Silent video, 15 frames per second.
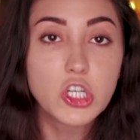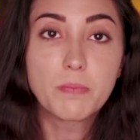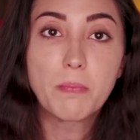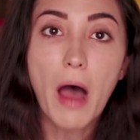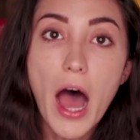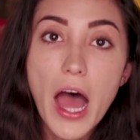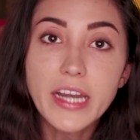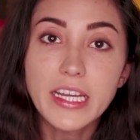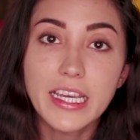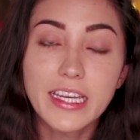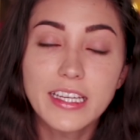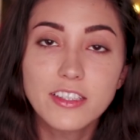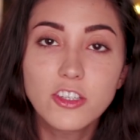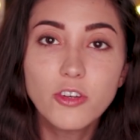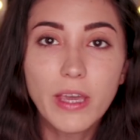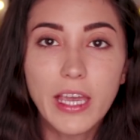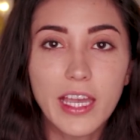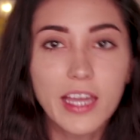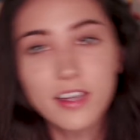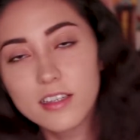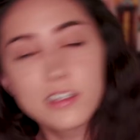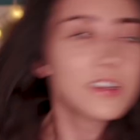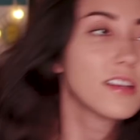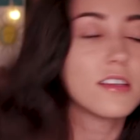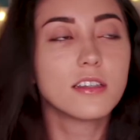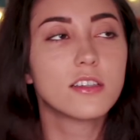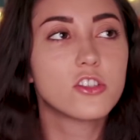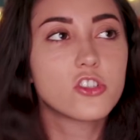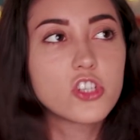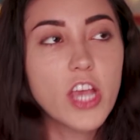your body, and you can't
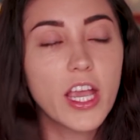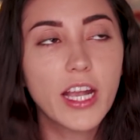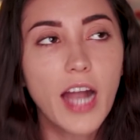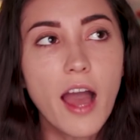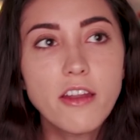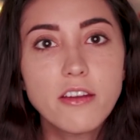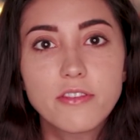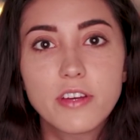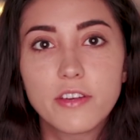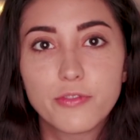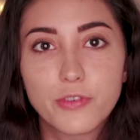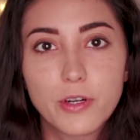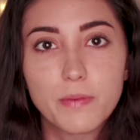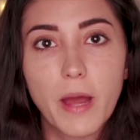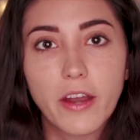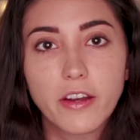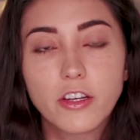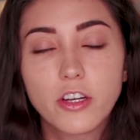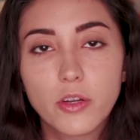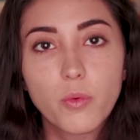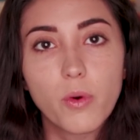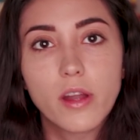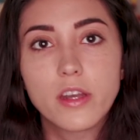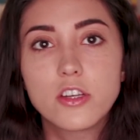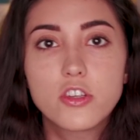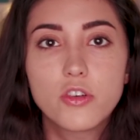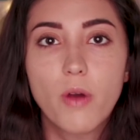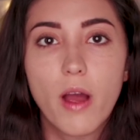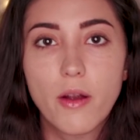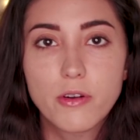shake out of it for about a good 1 to
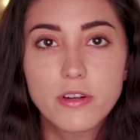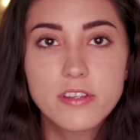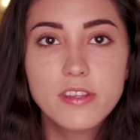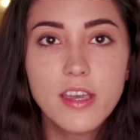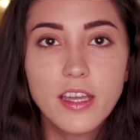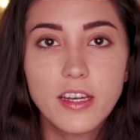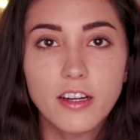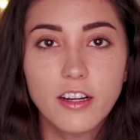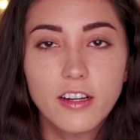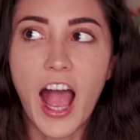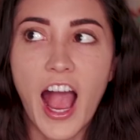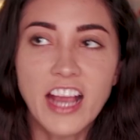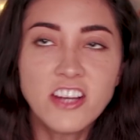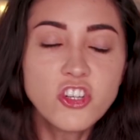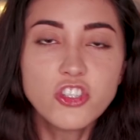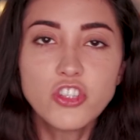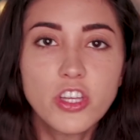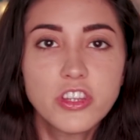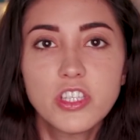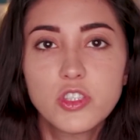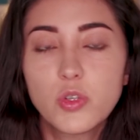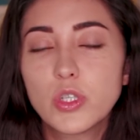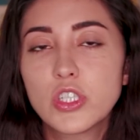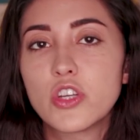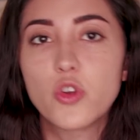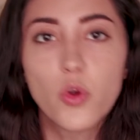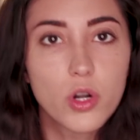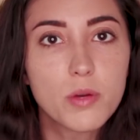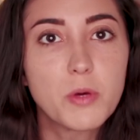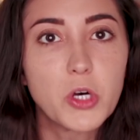2 hours later. I just thought this was a
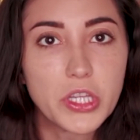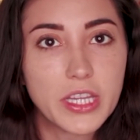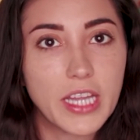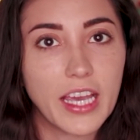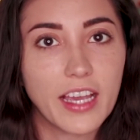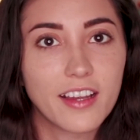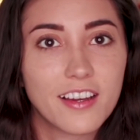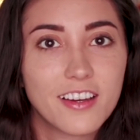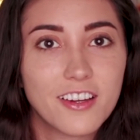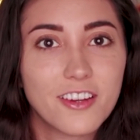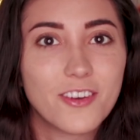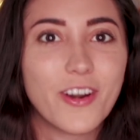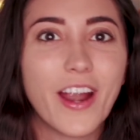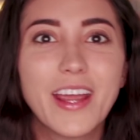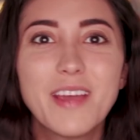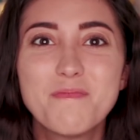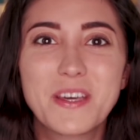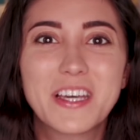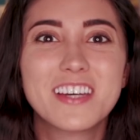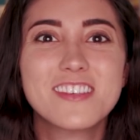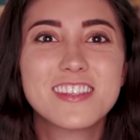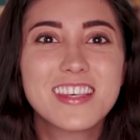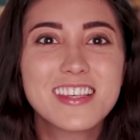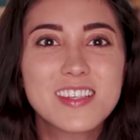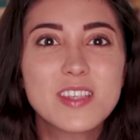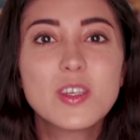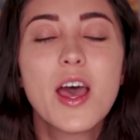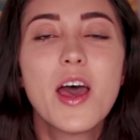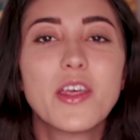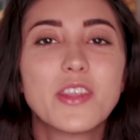normal thing, right? Because
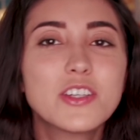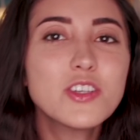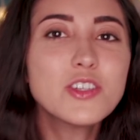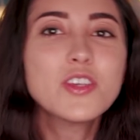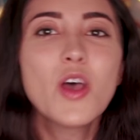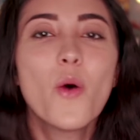this is